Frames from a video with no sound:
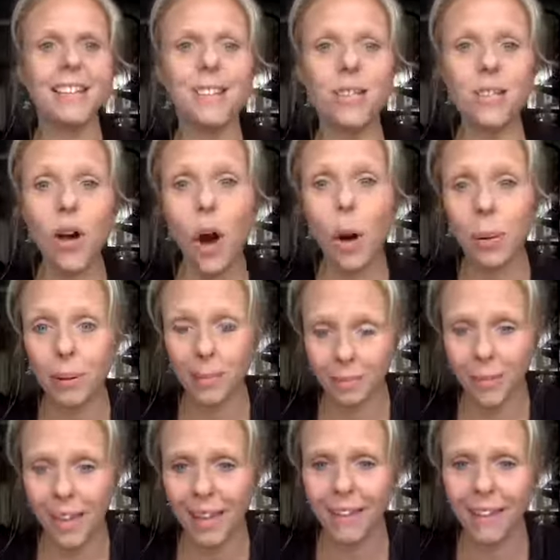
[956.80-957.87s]
is stop
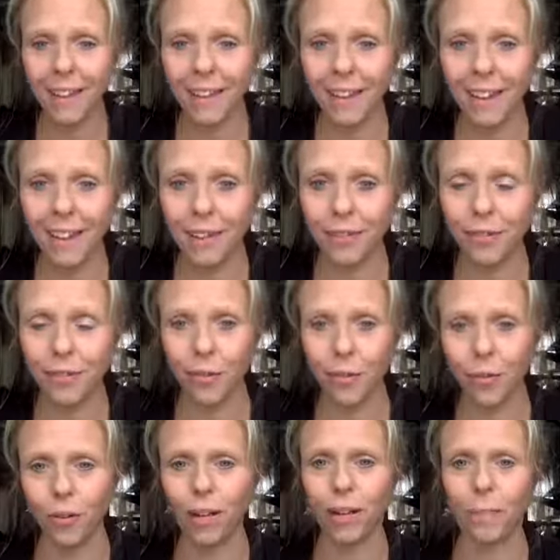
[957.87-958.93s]
making life
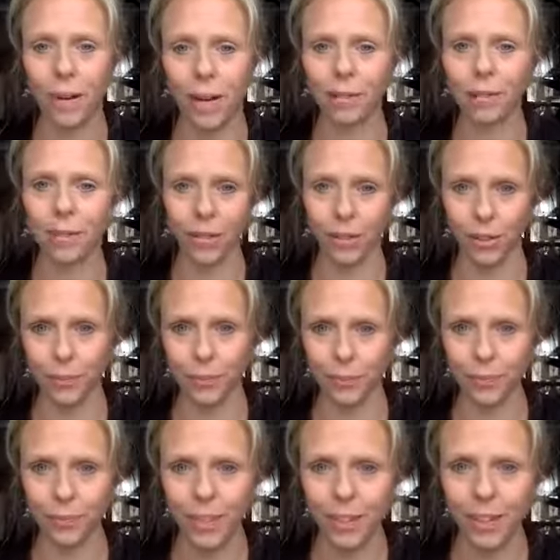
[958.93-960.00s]
all about you.